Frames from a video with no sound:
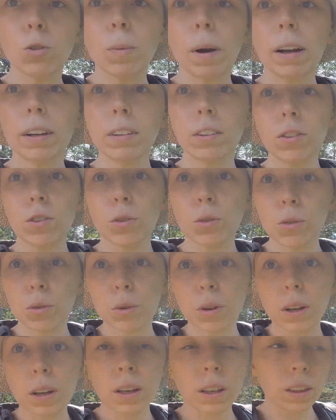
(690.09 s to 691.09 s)
2 miles
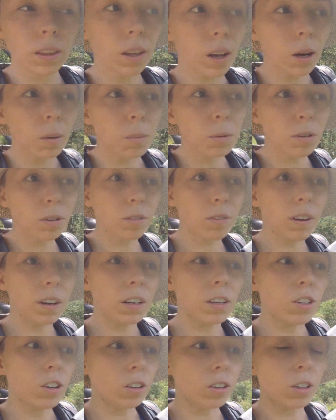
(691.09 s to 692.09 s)
to the Harper's
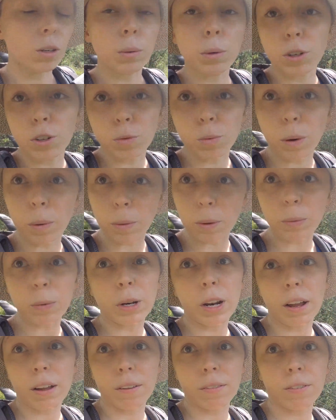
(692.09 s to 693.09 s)
Ferry shelter, which is where we
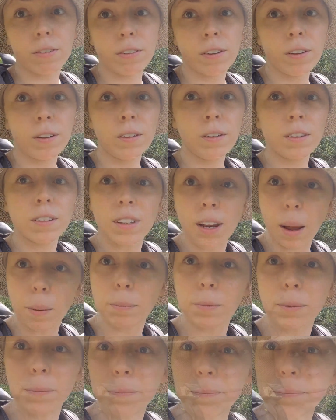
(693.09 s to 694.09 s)
would have
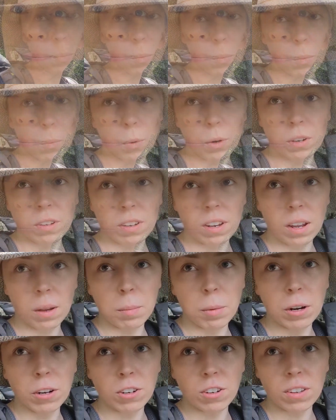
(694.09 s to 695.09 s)
stopped. My worst
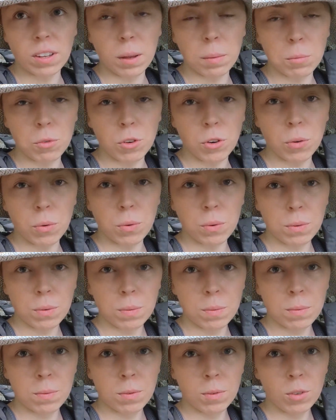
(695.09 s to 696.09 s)
nightmare just came true.
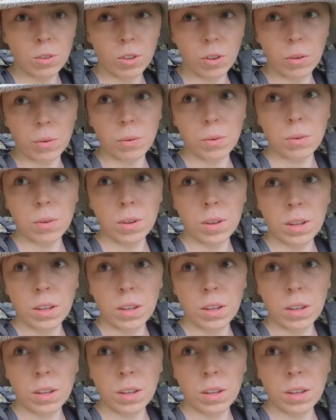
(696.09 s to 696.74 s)
So